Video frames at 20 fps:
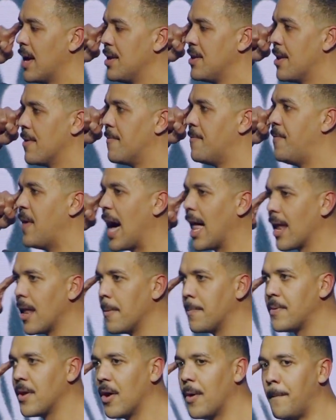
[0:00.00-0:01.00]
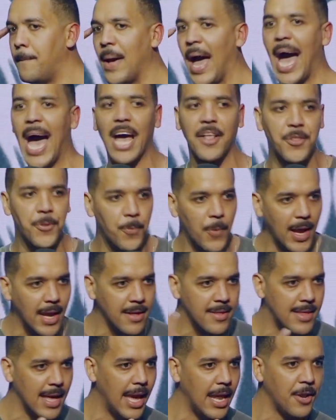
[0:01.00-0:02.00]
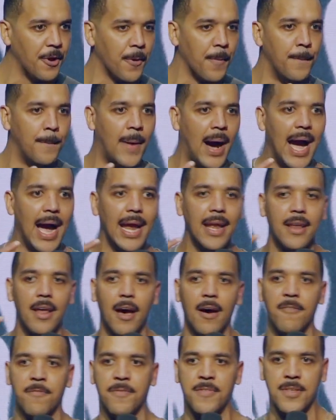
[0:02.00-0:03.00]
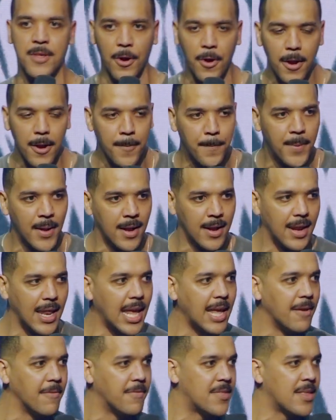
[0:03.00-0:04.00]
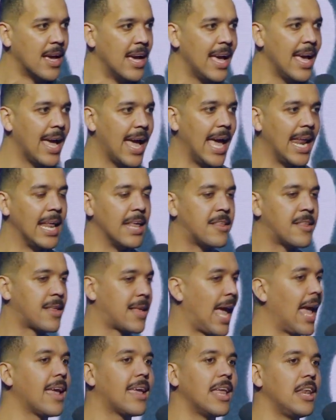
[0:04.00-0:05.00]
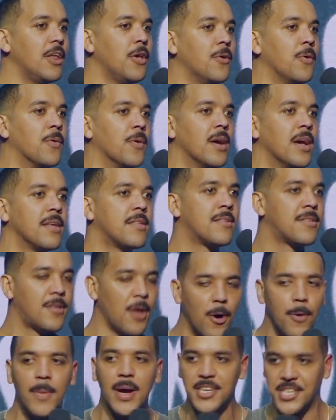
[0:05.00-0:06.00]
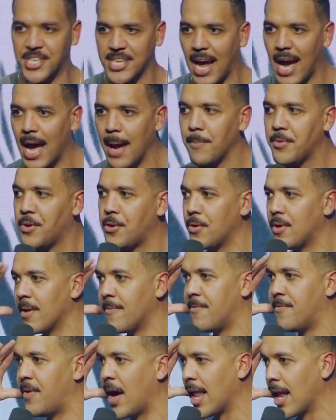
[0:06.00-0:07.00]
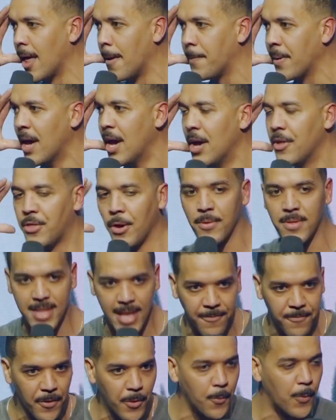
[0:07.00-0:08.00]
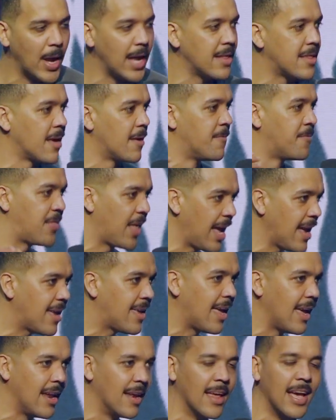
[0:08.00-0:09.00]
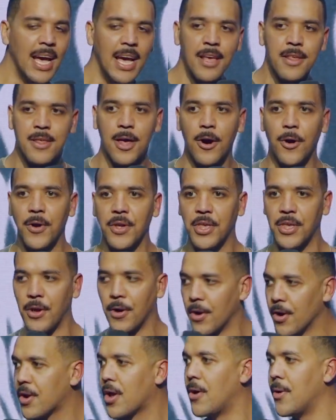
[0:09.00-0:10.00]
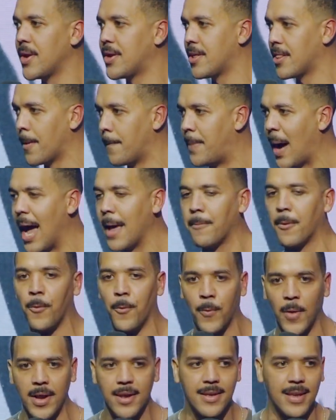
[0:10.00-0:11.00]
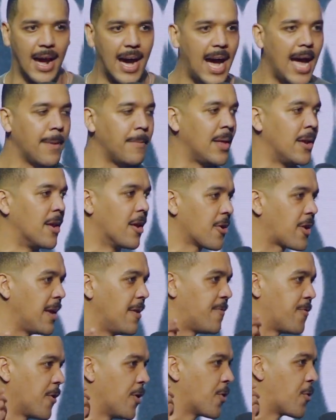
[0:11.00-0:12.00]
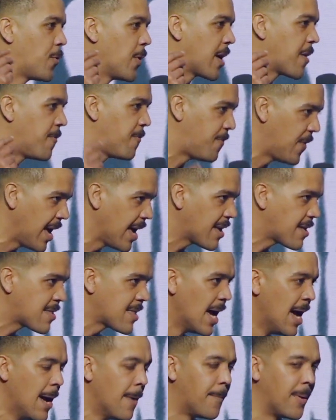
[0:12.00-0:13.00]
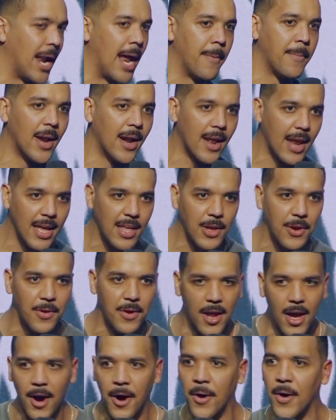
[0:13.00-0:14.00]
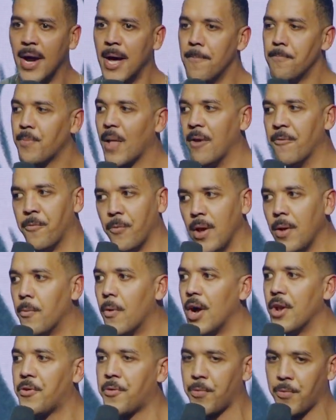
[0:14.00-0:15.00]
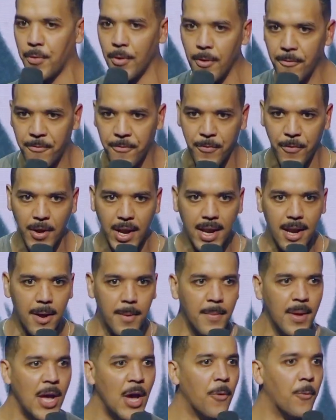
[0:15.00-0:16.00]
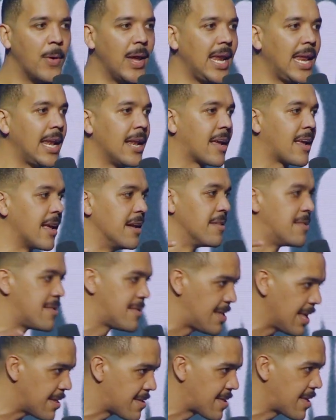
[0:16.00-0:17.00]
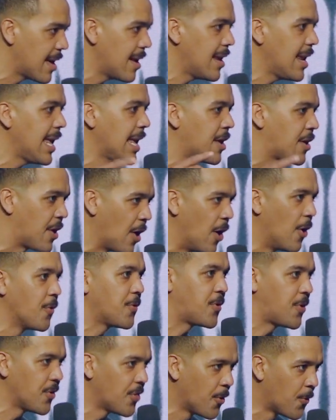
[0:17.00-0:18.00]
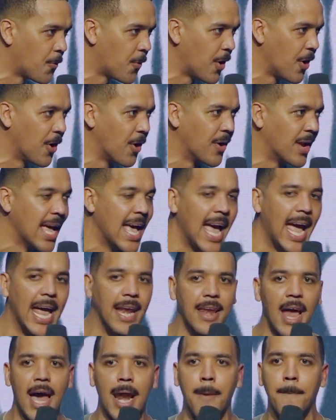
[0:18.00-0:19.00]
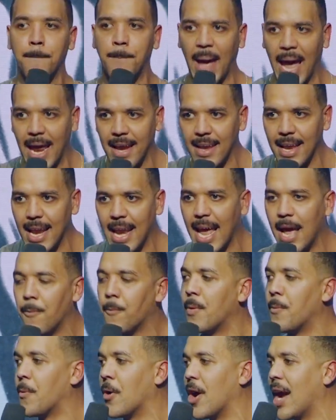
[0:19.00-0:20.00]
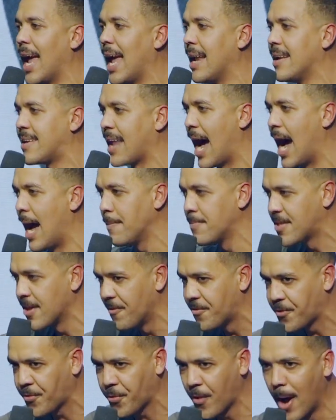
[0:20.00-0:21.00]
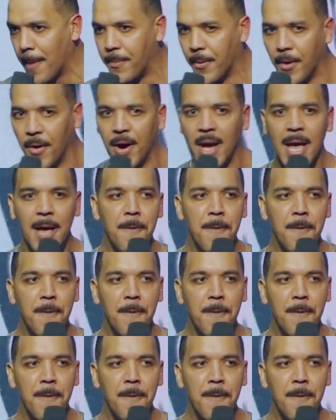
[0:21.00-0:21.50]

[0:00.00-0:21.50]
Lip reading: developed pathways in your mind of certain beliefs, and it's taken you so much time to develop those different ways of thinking. So you're going to the Bible one time and looking for a quick fix, but I'm going to let you know, if we want true freedom, we need to consistently go to the Word and not abandon it when we're in times of trouble.